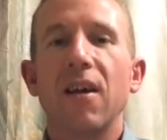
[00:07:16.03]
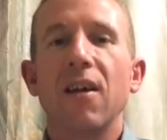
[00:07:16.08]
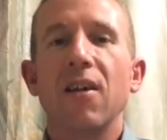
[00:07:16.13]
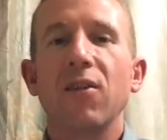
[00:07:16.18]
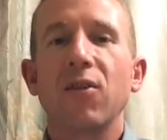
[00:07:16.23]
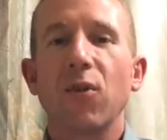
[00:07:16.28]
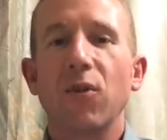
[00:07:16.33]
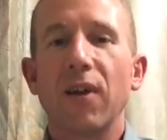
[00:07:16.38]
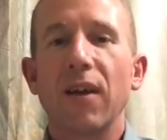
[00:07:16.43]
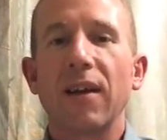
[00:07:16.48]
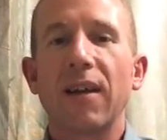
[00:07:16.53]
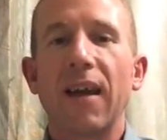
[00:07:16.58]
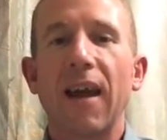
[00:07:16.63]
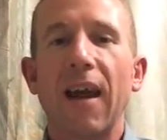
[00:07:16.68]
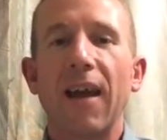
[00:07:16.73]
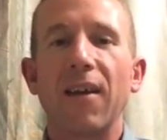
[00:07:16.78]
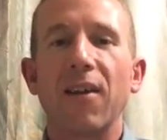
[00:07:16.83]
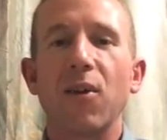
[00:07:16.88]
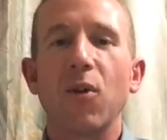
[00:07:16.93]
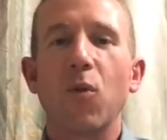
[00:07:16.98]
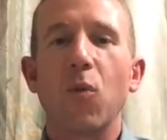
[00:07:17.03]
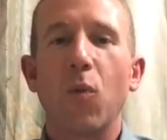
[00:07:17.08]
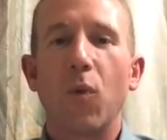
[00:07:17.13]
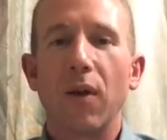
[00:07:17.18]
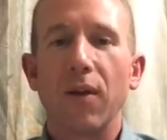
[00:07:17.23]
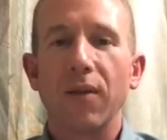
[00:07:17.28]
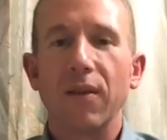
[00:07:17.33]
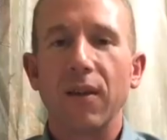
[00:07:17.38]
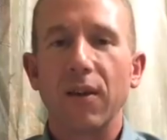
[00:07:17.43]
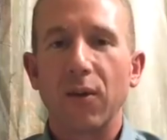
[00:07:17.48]
so that Canada
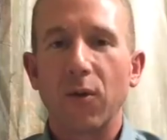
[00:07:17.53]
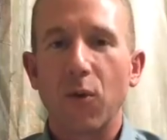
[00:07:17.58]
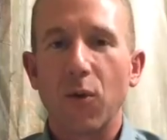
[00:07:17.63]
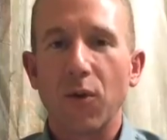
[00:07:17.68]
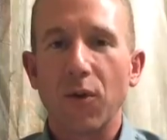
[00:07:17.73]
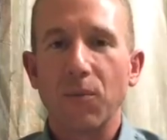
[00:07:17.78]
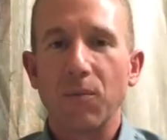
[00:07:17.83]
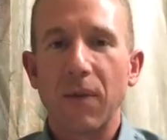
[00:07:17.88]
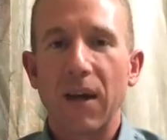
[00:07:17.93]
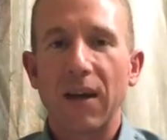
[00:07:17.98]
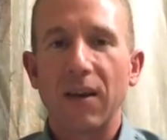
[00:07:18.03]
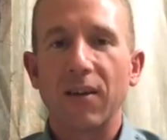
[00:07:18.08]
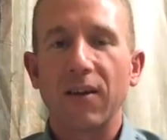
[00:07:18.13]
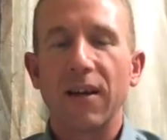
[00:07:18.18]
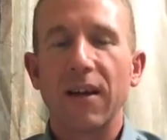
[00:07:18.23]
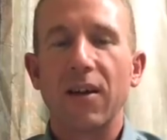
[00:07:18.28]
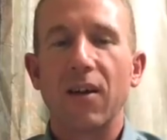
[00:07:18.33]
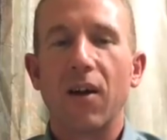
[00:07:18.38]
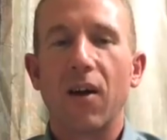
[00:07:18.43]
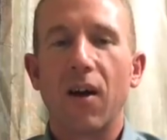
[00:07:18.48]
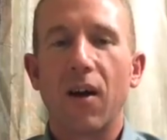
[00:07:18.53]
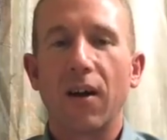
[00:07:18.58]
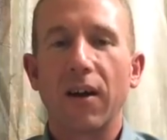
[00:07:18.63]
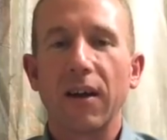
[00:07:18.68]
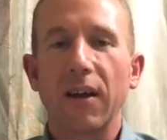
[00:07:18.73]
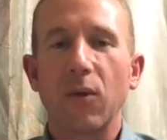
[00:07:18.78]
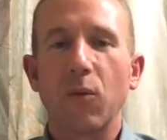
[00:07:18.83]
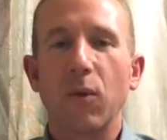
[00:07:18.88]
won the gold medal in hockey.